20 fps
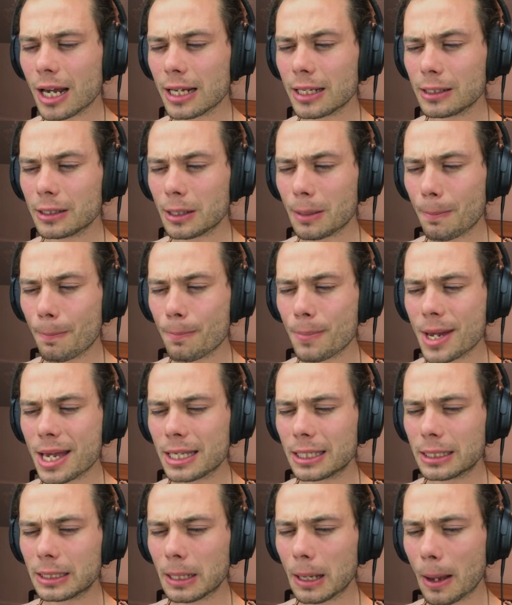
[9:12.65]
as the
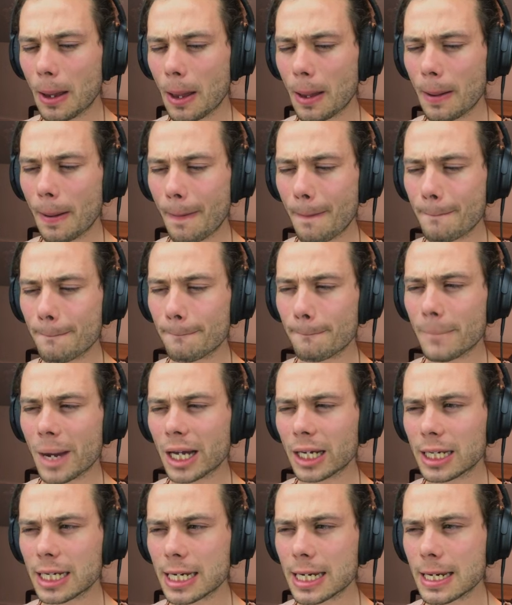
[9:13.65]
best
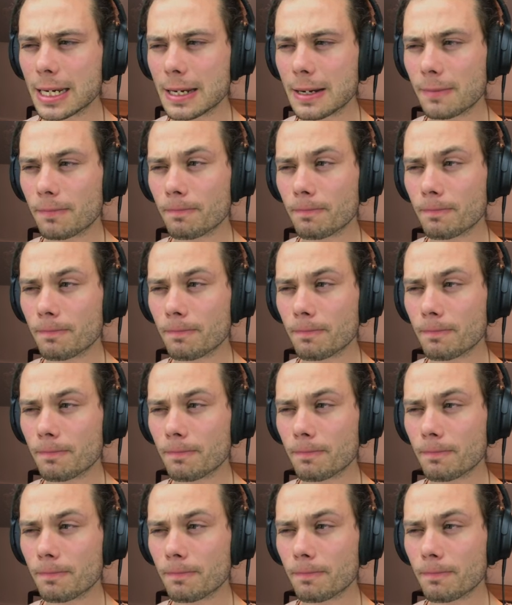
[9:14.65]
monkey.